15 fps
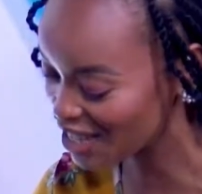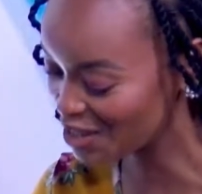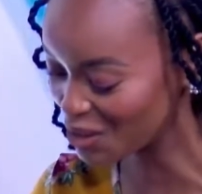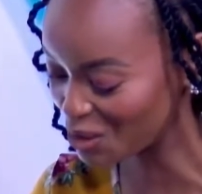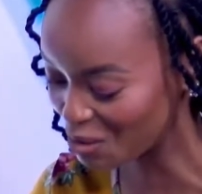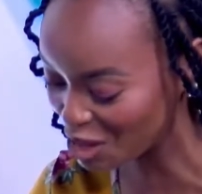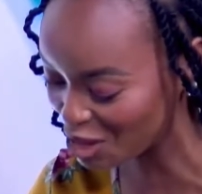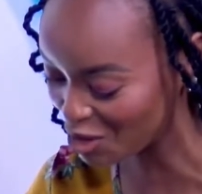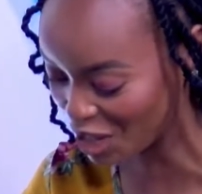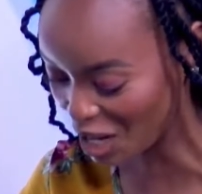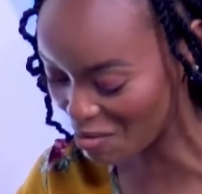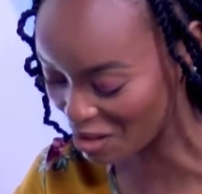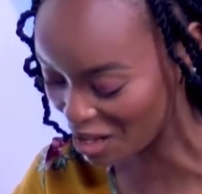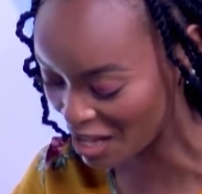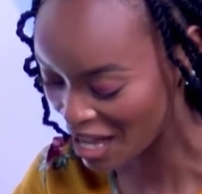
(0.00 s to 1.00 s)
you so much for
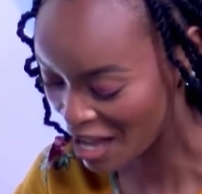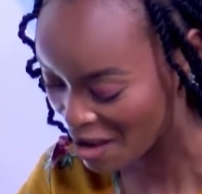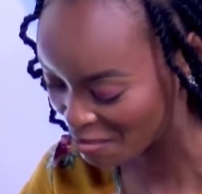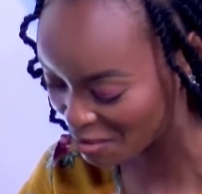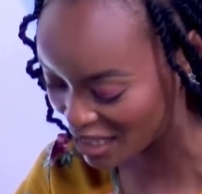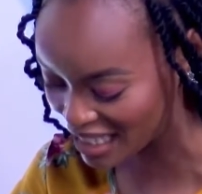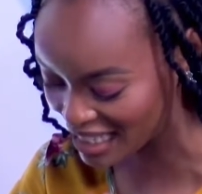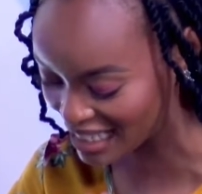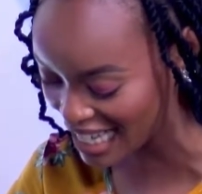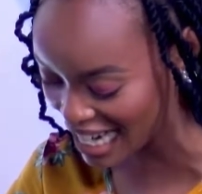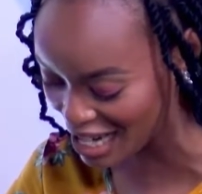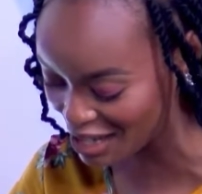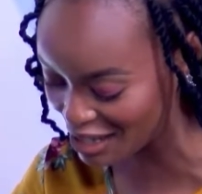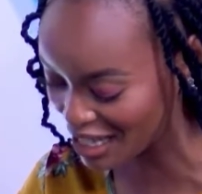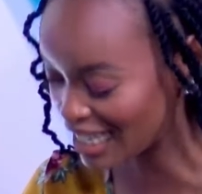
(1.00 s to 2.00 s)
coming, Mrs.
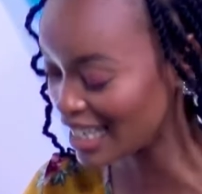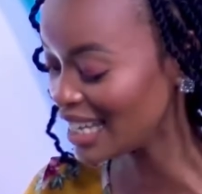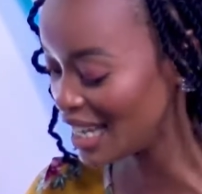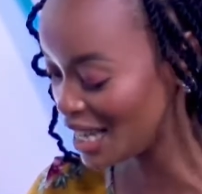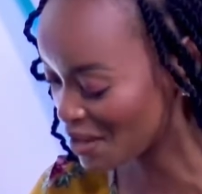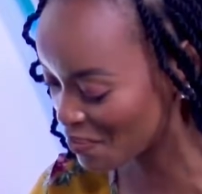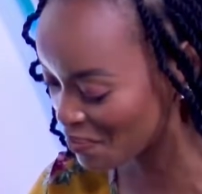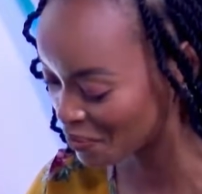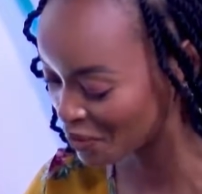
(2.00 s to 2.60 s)
Nyariki.